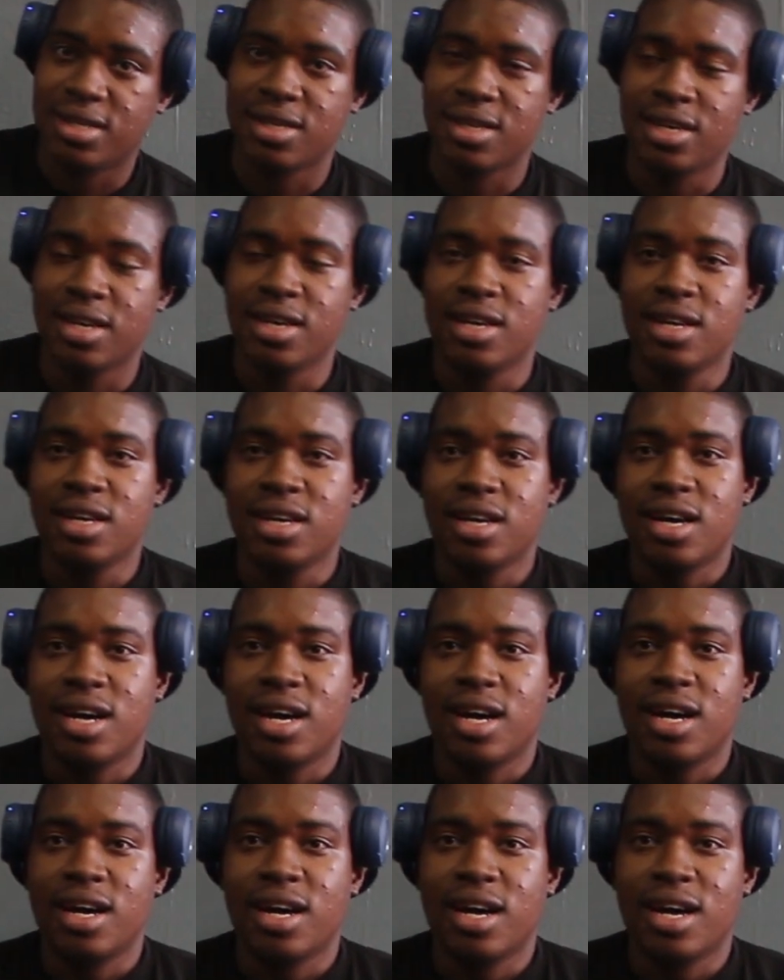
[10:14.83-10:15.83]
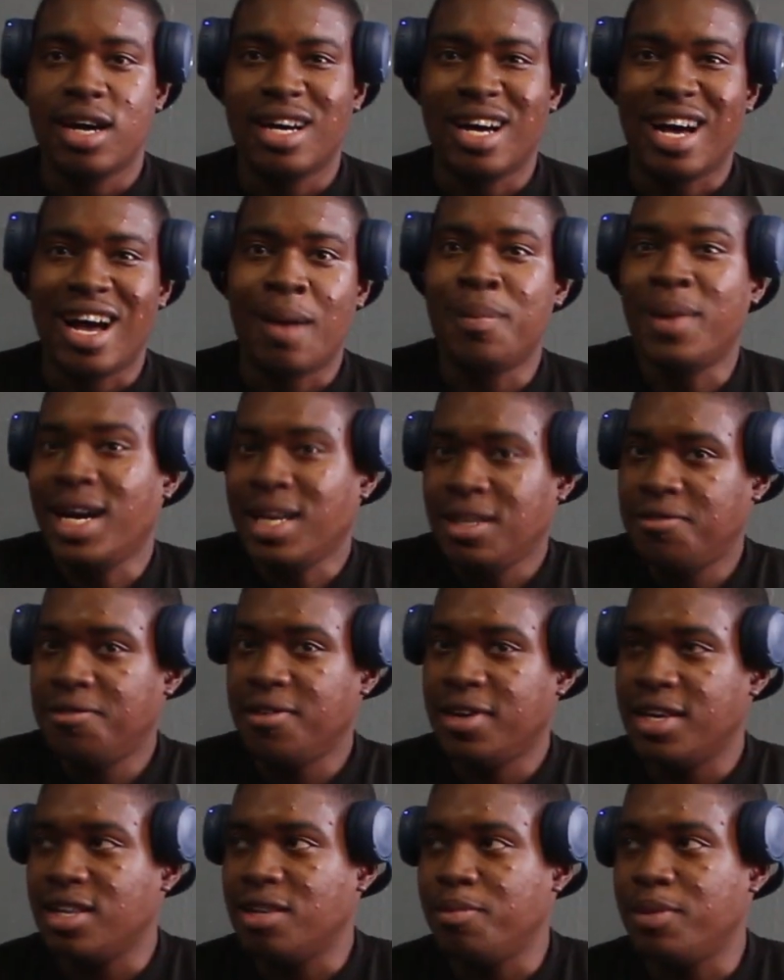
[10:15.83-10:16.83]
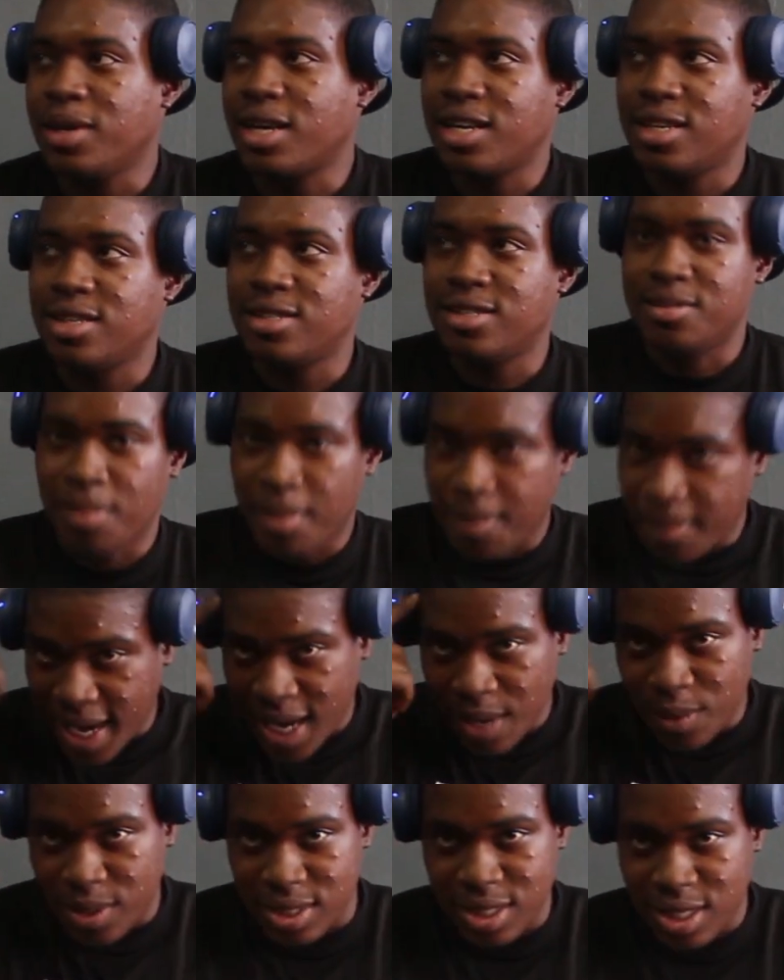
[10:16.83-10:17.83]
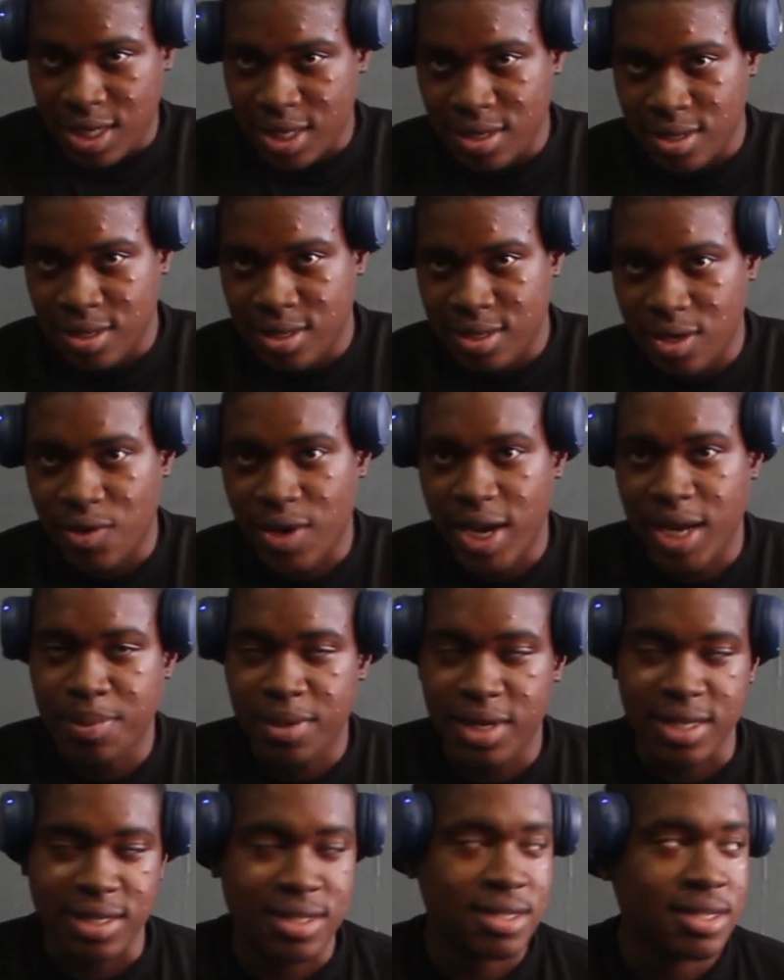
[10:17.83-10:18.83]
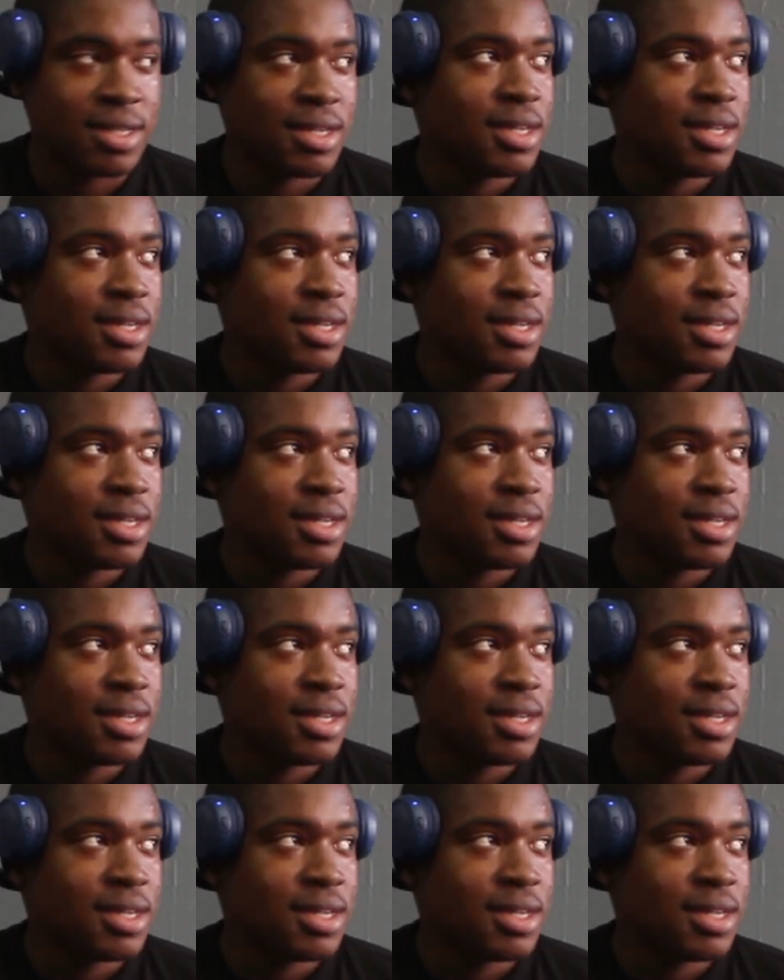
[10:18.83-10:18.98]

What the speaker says: I might fail because my mind wasn't in the right place.